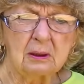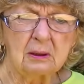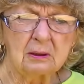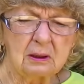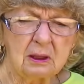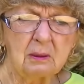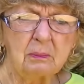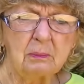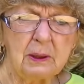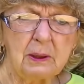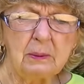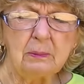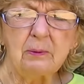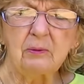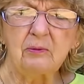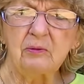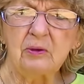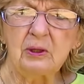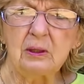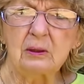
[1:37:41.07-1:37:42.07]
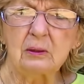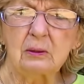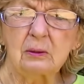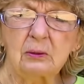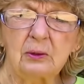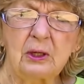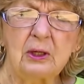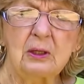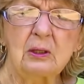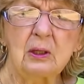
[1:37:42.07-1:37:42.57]
Some people feel
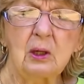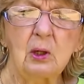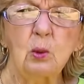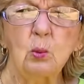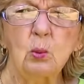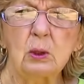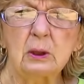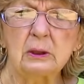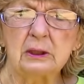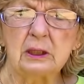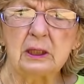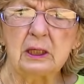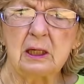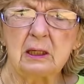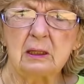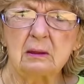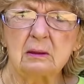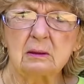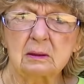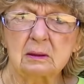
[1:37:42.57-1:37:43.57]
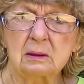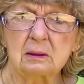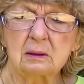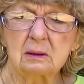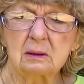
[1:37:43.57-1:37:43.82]
that no one cares,